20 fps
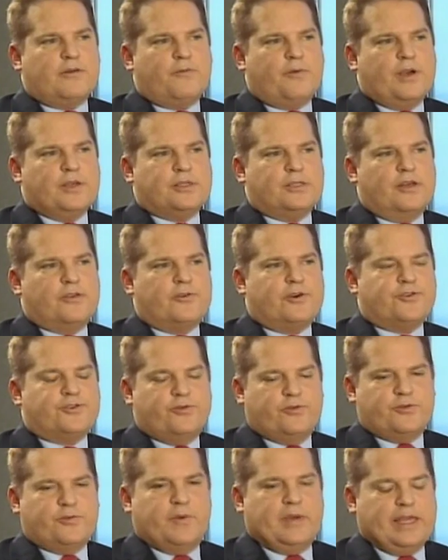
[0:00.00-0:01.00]
of raise another
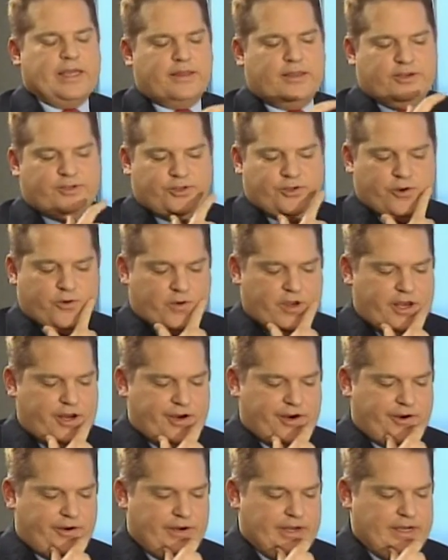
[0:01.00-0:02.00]
issue as we begin this new
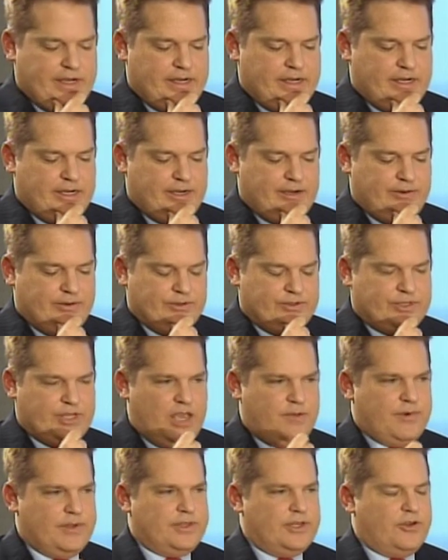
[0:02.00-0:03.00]
year, a
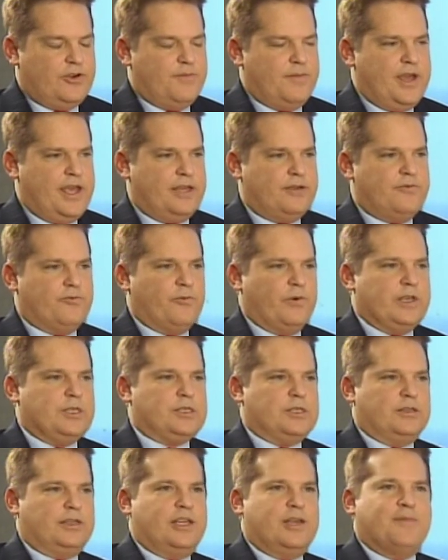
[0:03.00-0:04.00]
statement that you made
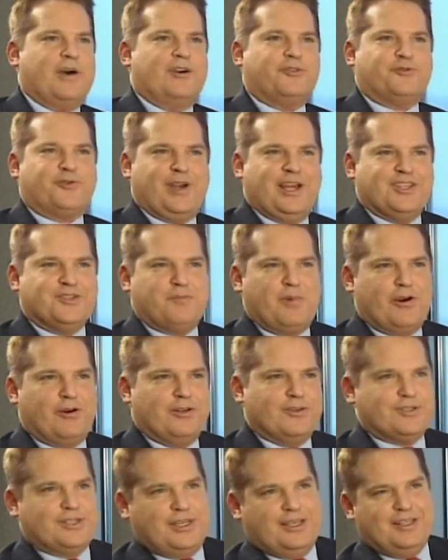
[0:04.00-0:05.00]
recently about
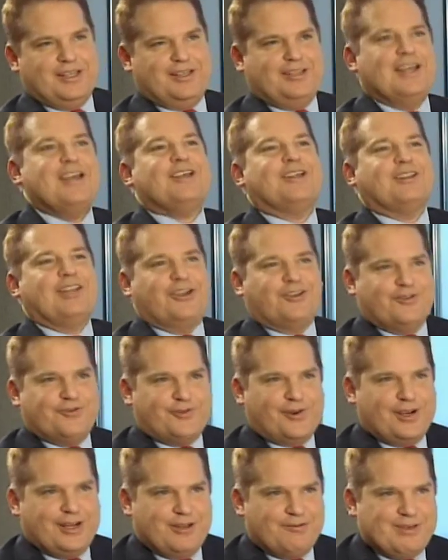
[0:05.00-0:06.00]
transparency. Let you
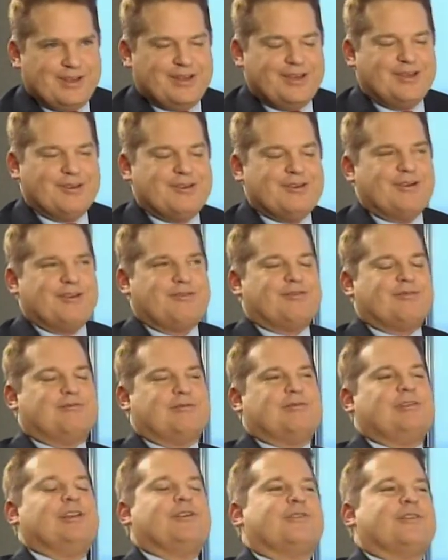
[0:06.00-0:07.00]
try to
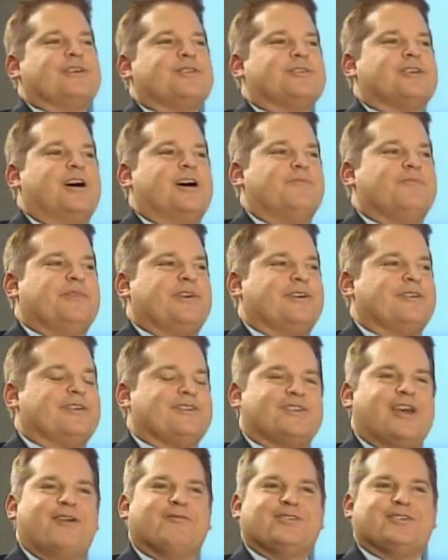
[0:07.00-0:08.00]
clear this up,
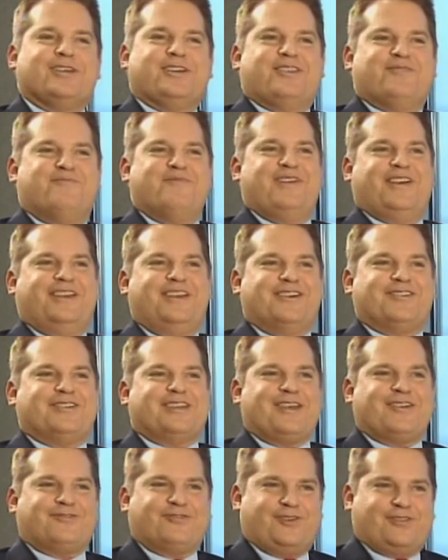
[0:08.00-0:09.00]
because obviously the media
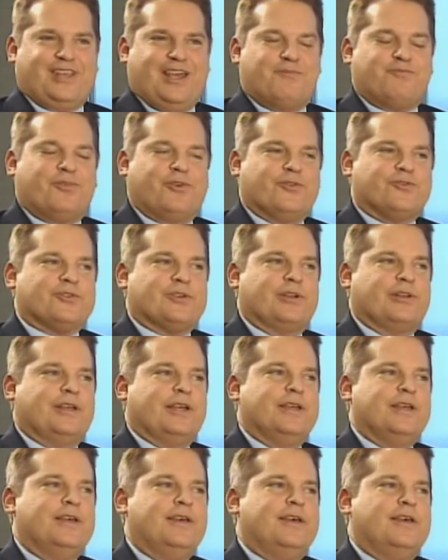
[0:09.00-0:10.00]
took that
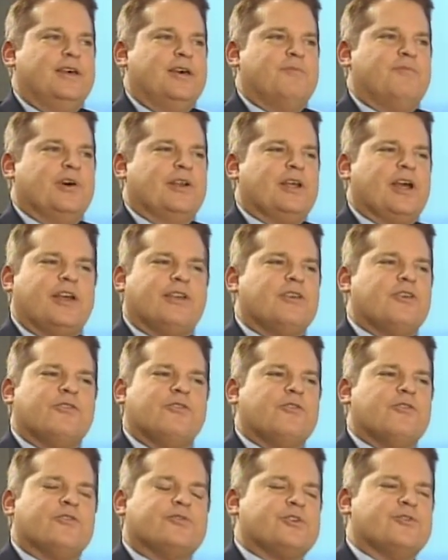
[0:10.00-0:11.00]
personally. But
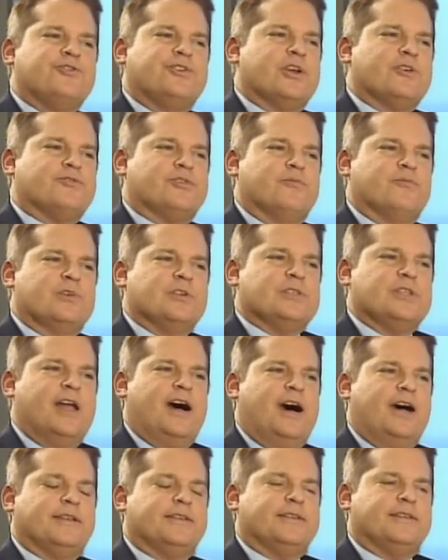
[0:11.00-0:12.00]
your suggestion was
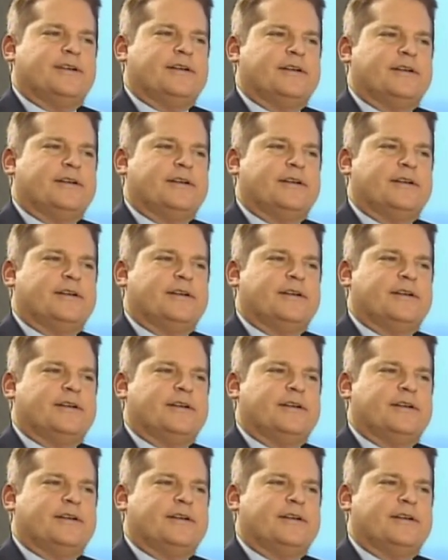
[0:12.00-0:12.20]
not